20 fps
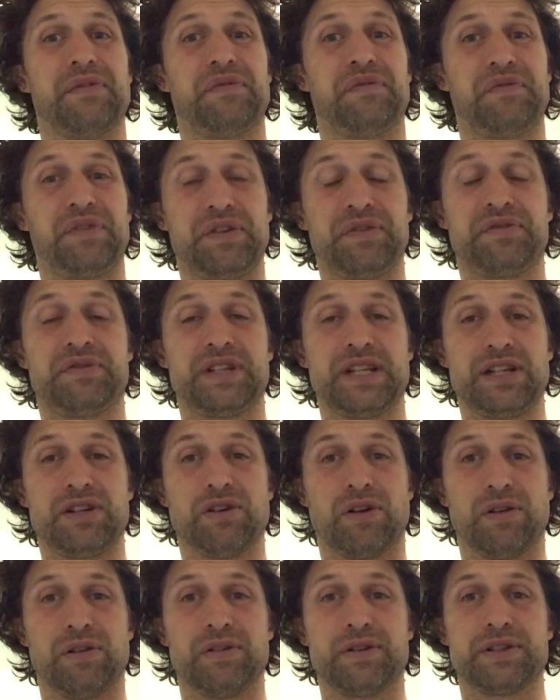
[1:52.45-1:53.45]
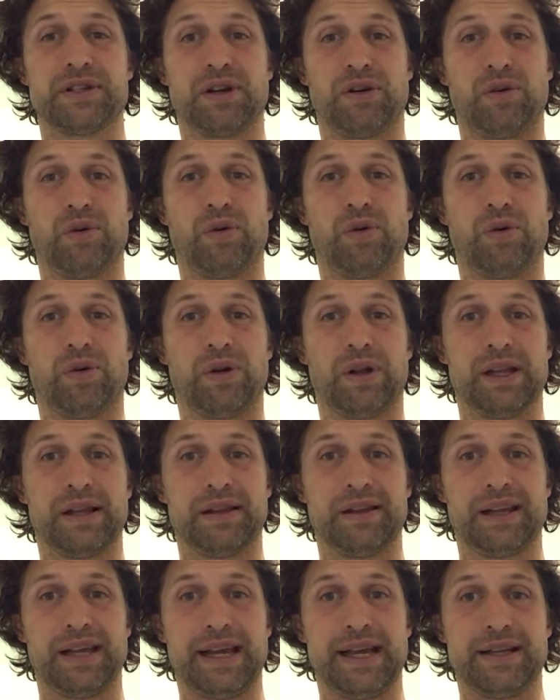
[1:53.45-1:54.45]
$50 or
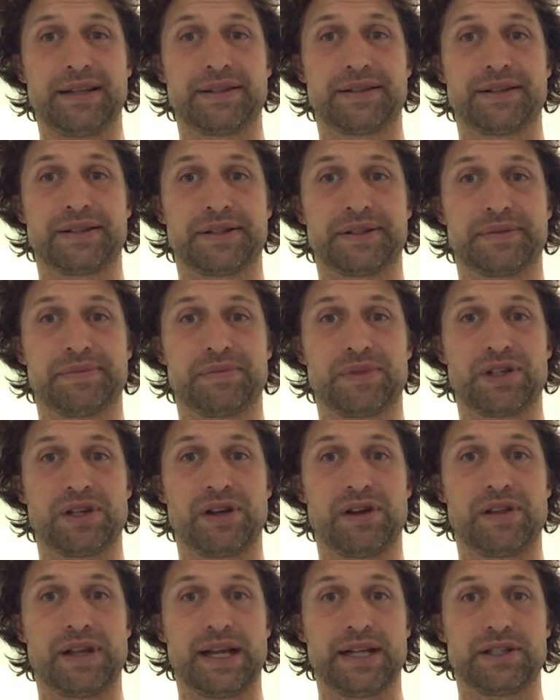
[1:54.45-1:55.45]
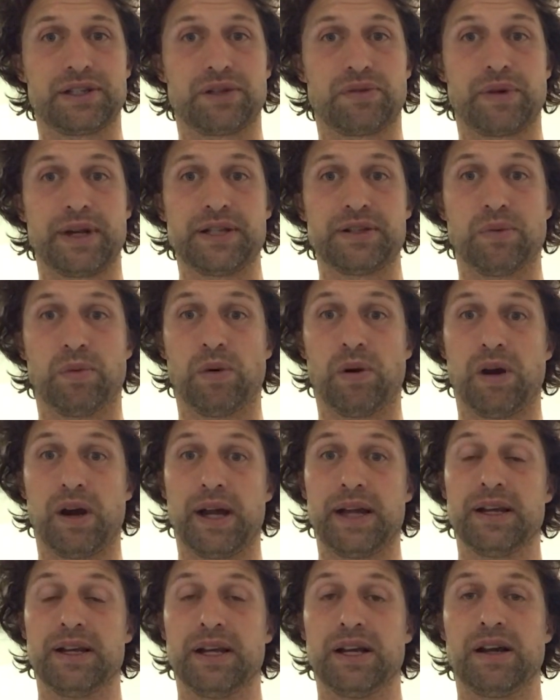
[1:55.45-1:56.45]
less. So that's the reason
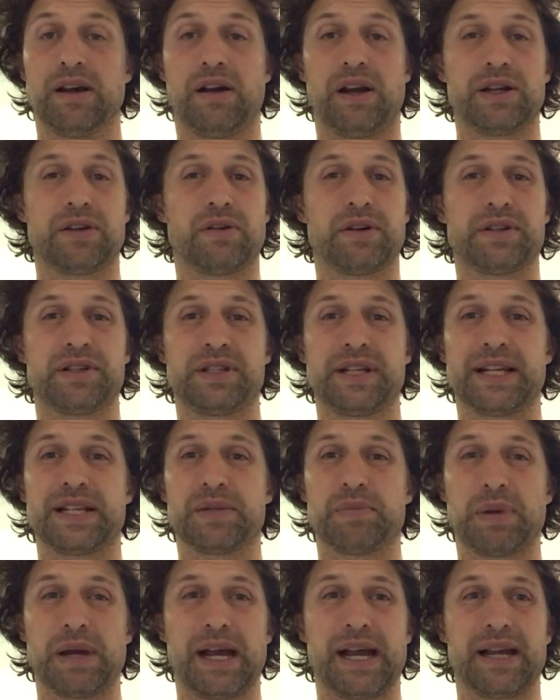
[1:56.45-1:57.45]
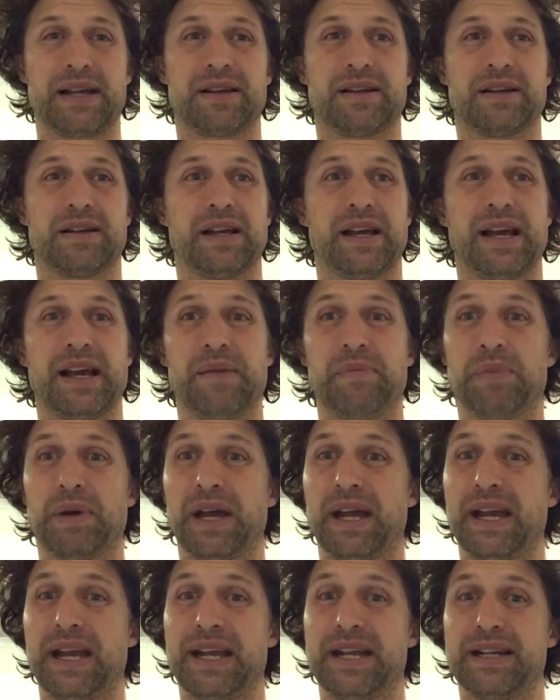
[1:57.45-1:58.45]
why I got a 6-pack and
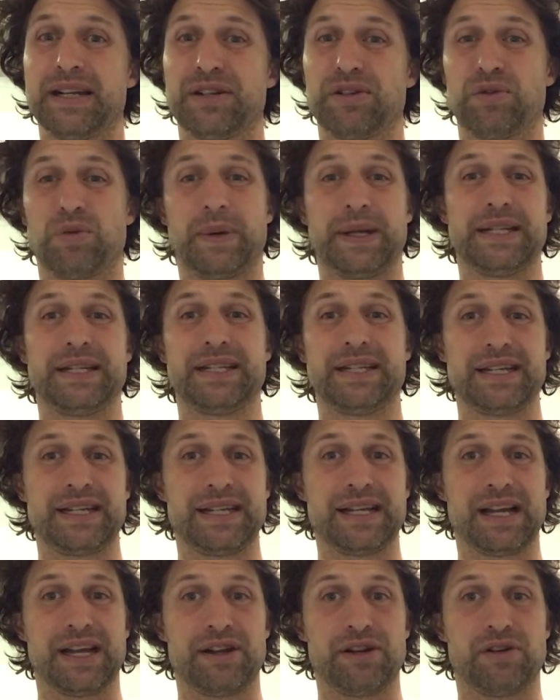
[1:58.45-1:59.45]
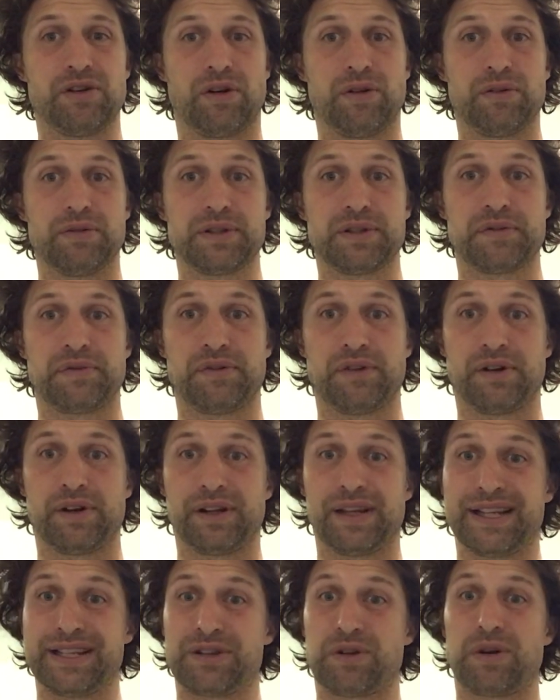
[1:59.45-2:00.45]
paid $20 for it.
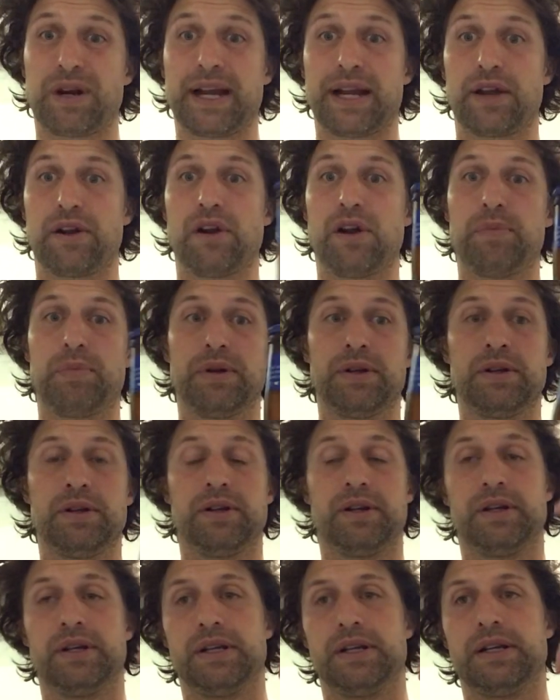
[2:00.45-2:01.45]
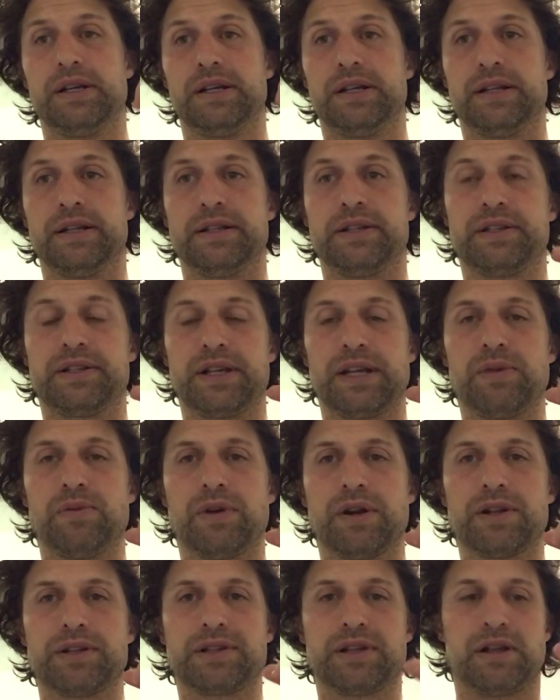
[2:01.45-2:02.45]
Let's crack it open and see
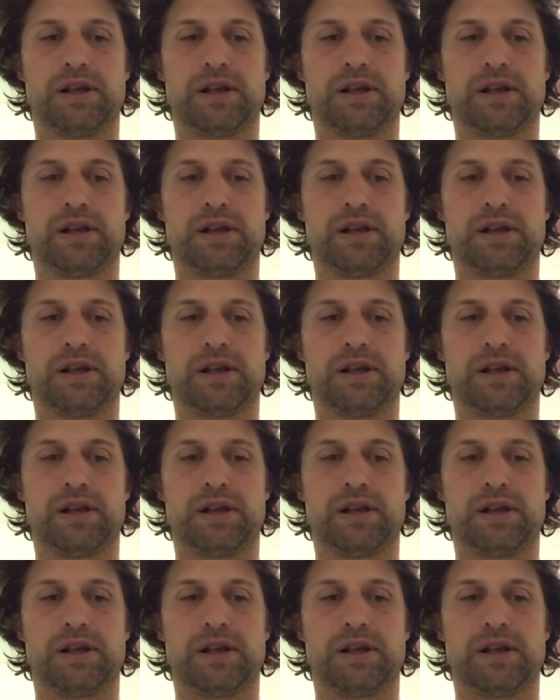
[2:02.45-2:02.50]
what it's